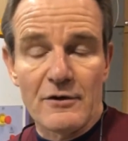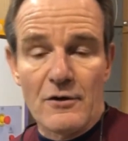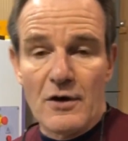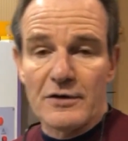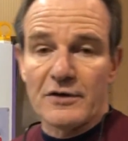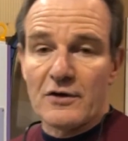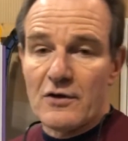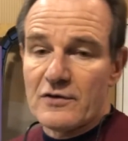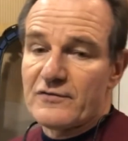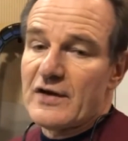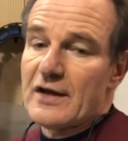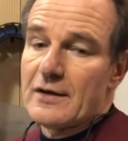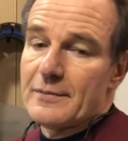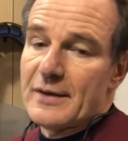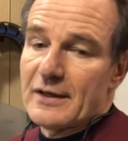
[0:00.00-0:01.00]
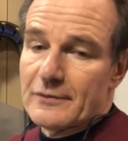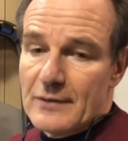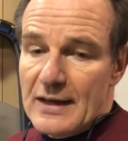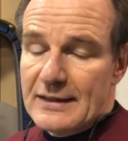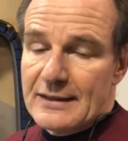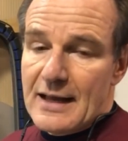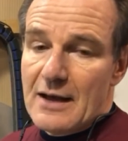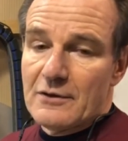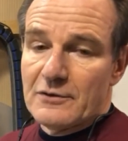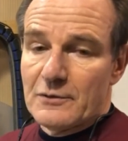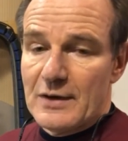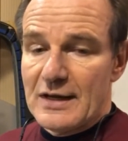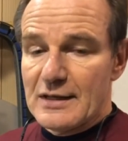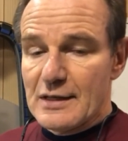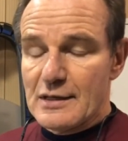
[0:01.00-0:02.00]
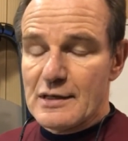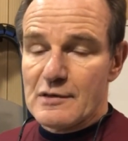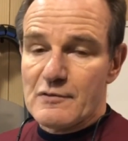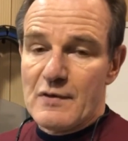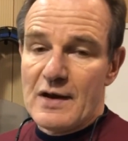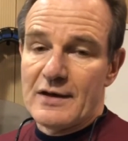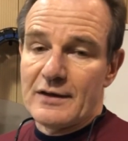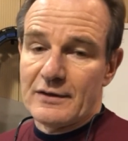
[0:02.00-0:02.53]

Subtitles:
on the conveyor belt. Right now, the way this is running,